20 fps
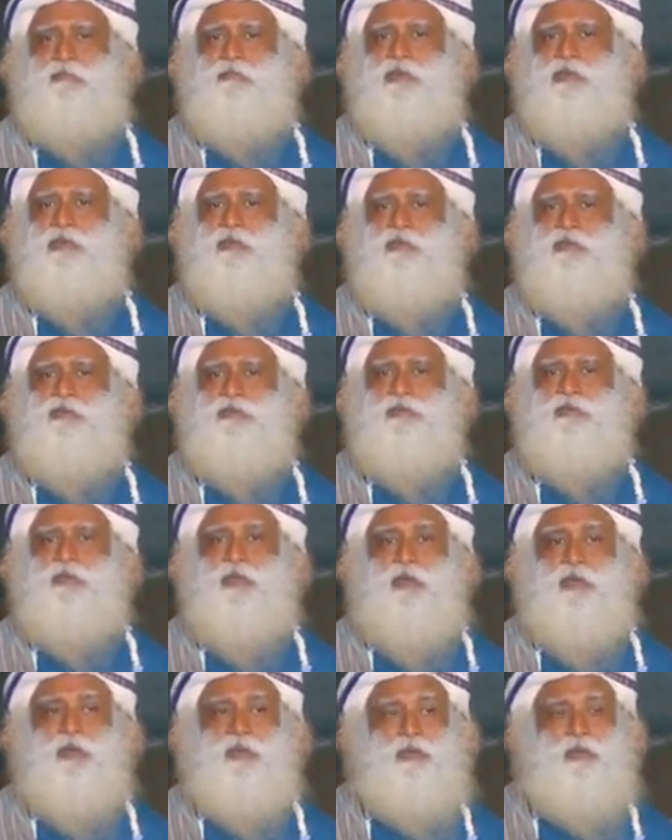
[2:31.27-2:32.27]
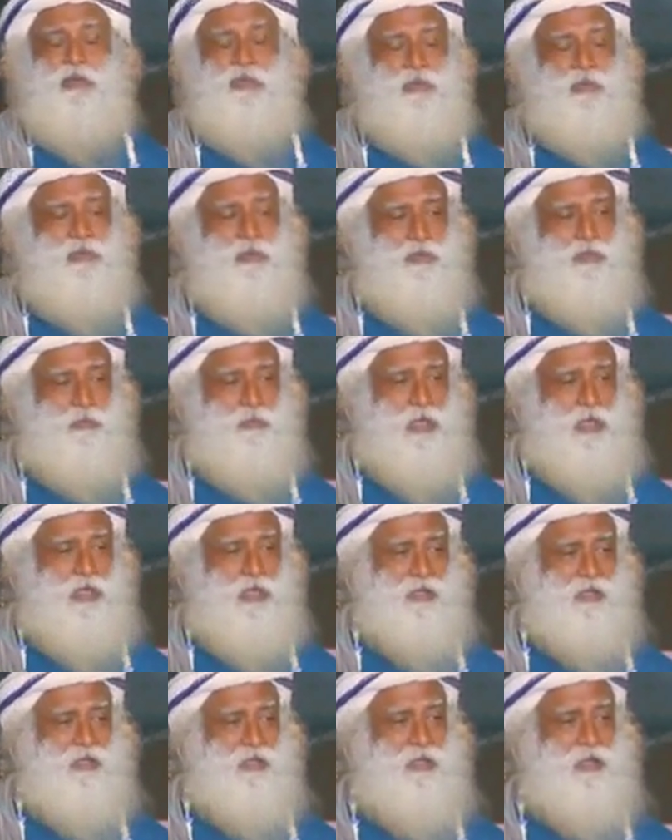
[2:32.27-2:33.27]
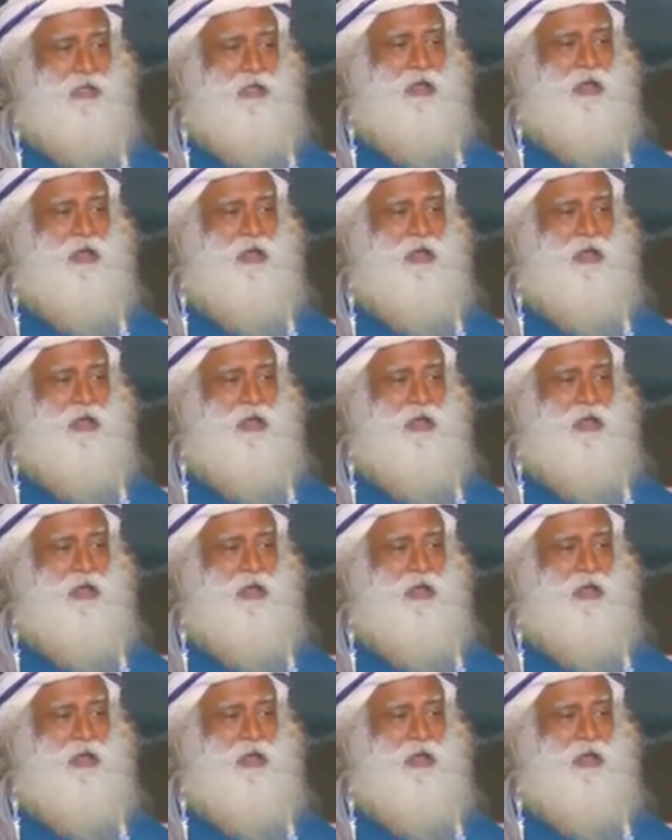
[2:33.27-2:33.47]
Because who you marry,